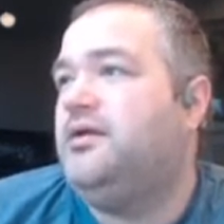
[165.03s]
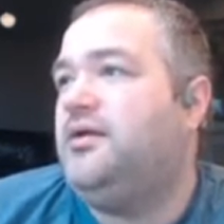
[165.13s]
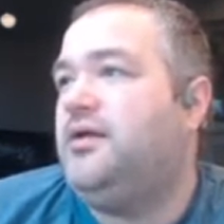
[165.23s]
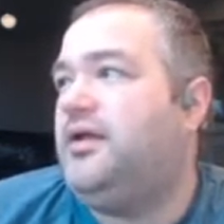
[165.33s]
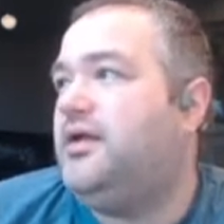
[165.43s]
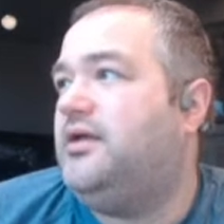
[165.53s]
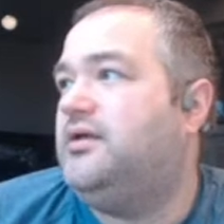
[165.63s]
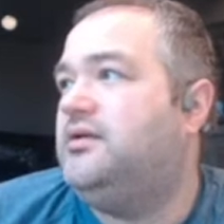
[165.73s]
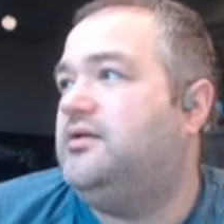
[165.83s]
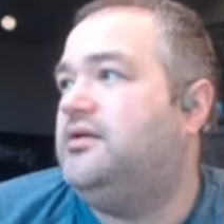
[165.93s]

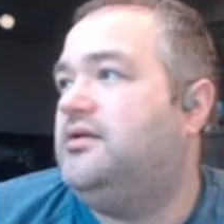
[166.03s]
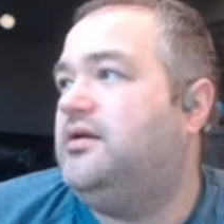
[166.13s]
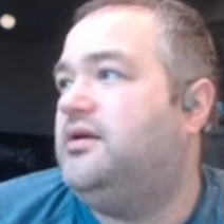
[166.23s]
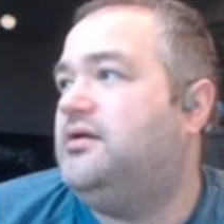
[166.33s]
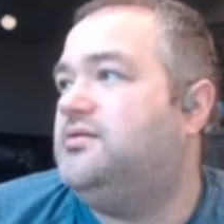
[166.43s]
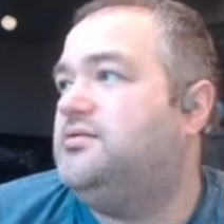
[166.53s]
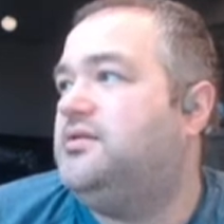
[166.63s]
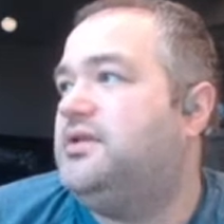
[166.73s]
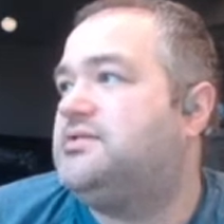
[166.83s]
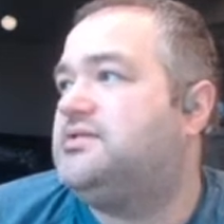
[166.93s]
And
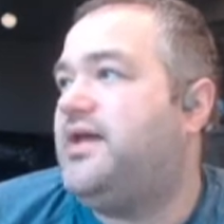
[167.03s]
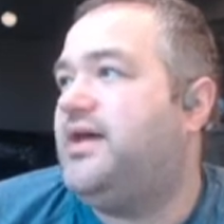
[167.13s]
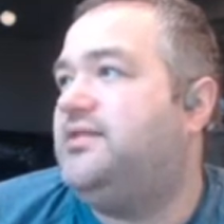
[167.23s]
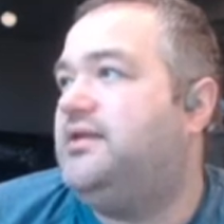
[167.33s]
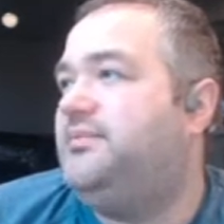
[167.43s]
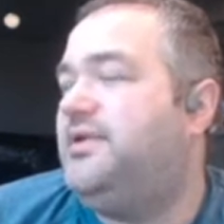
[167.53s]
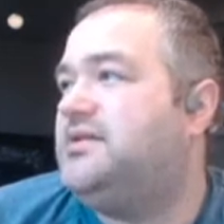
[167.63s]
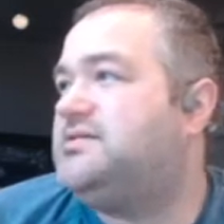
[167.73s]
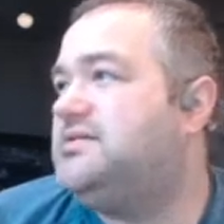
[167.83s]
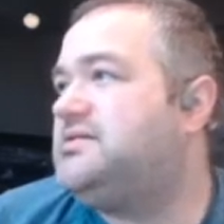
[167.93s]
let's add the
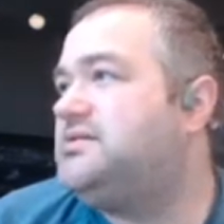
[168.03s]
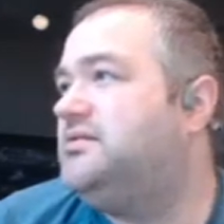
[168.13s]
dependencies.